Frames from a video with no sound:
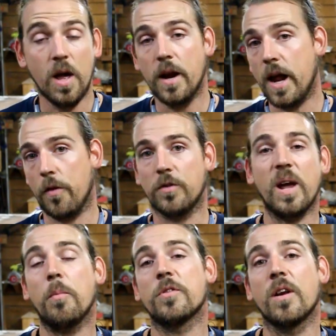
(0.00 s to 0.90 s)
Now, their
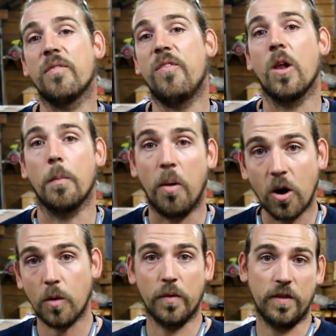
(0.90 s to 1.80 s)
table's going to fall
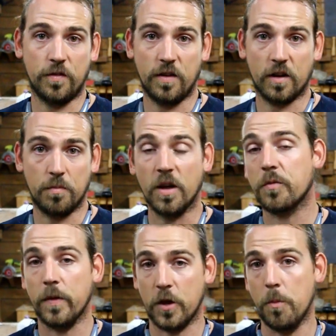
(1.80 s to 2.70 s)
apart within 6 months
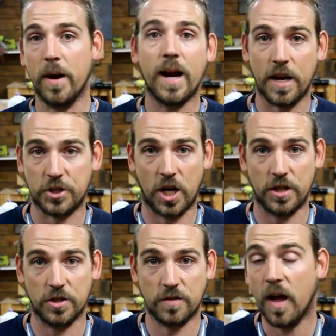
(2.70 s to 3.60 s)
when the humidity
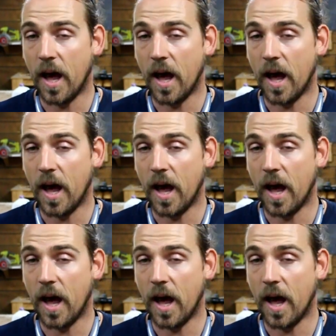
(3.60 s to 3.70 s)
changes,